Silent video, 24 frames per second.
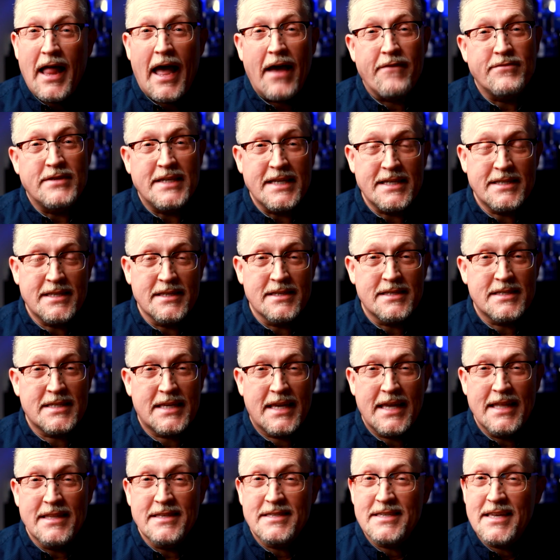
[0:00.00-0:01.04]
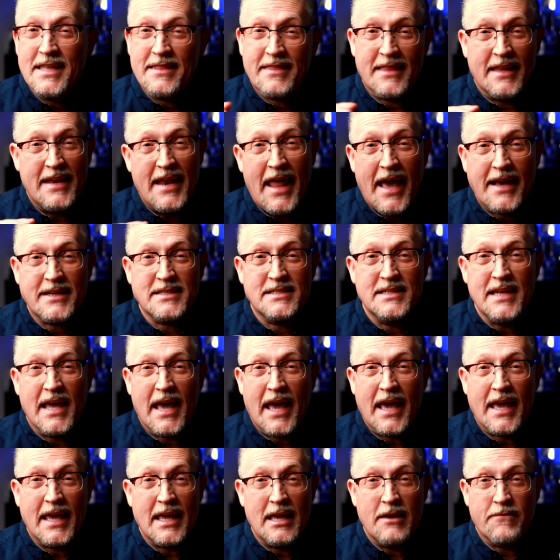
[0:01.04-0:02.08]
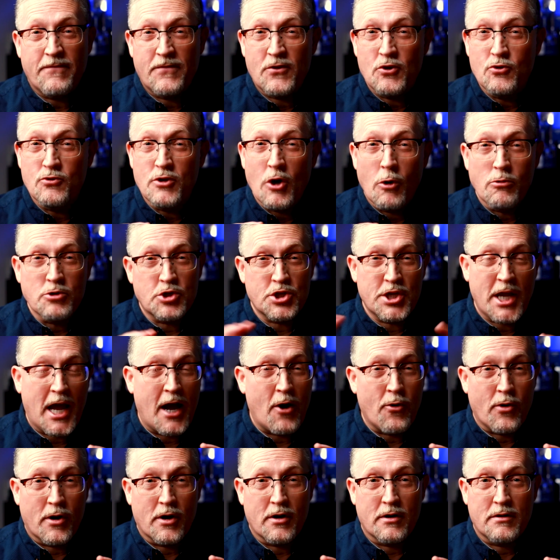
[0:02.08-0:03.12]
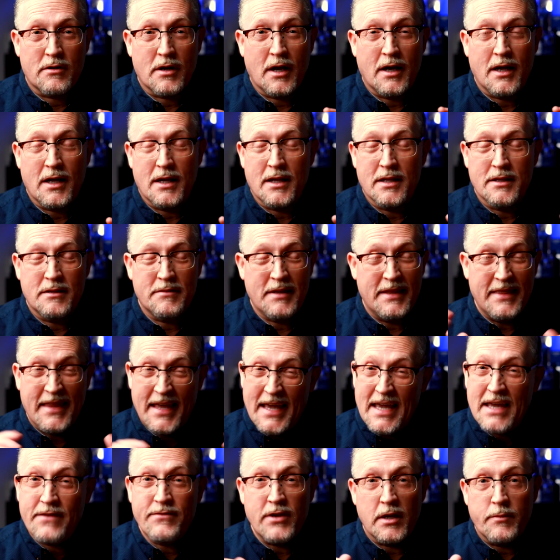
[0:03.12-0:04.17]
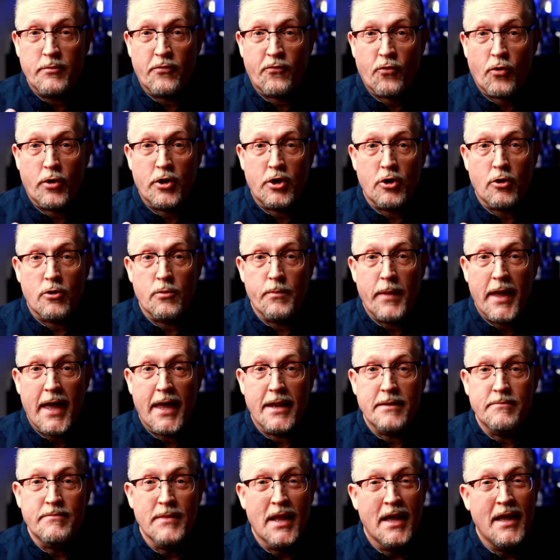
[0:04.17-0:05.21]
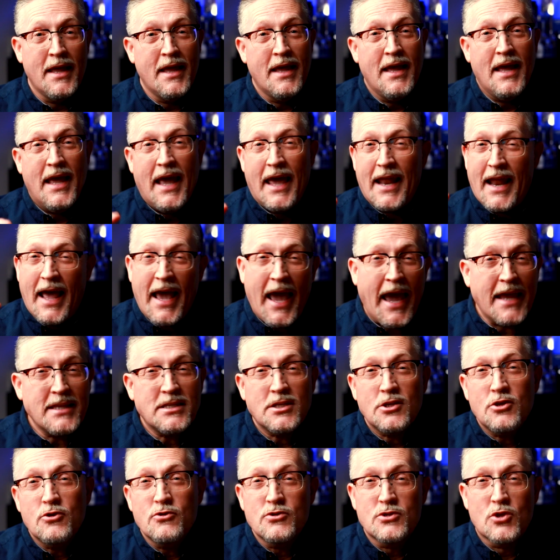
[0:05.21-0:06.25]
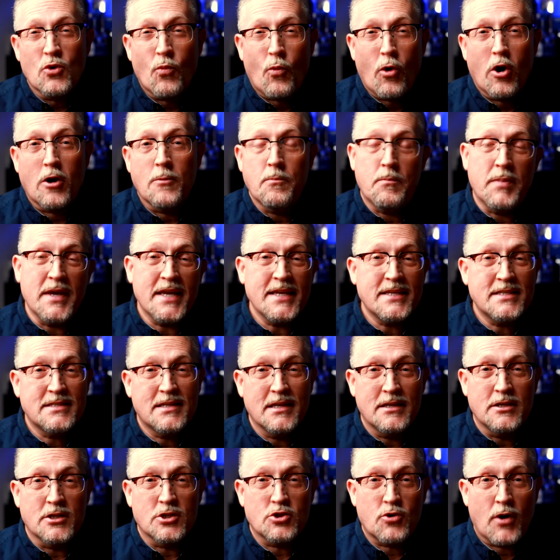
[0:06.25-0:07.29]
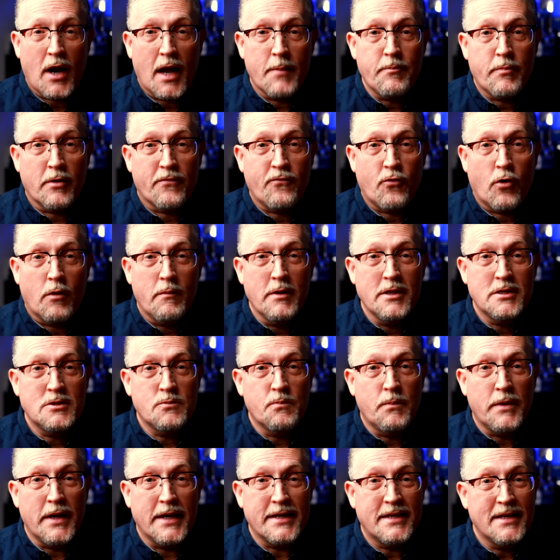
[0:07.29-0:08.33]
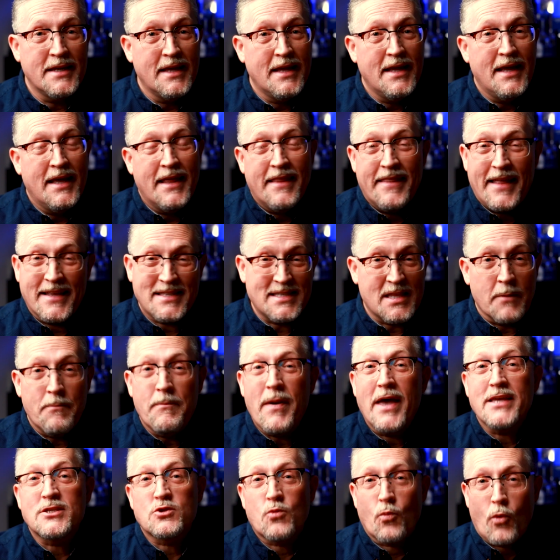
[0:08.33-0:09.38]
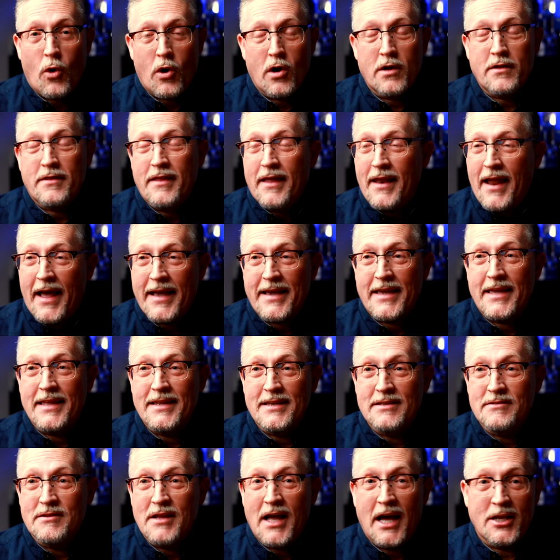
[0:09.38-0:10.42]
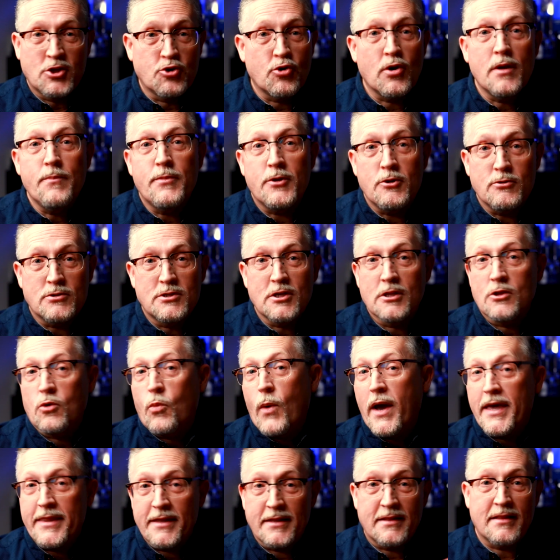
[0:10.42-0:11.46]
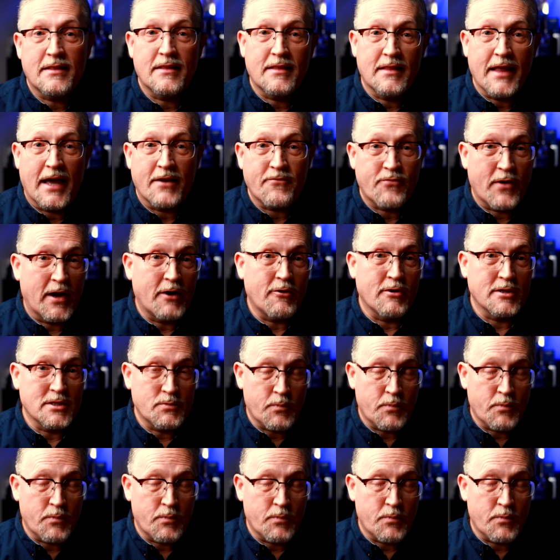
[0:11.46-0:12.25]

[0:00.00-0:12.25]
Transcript: have decent skin scent the next day if you don't shower in the evening before you go to bed. And I hate to use the word beast to describe performance, but that's the best word that I can attribute to the way that that fragrance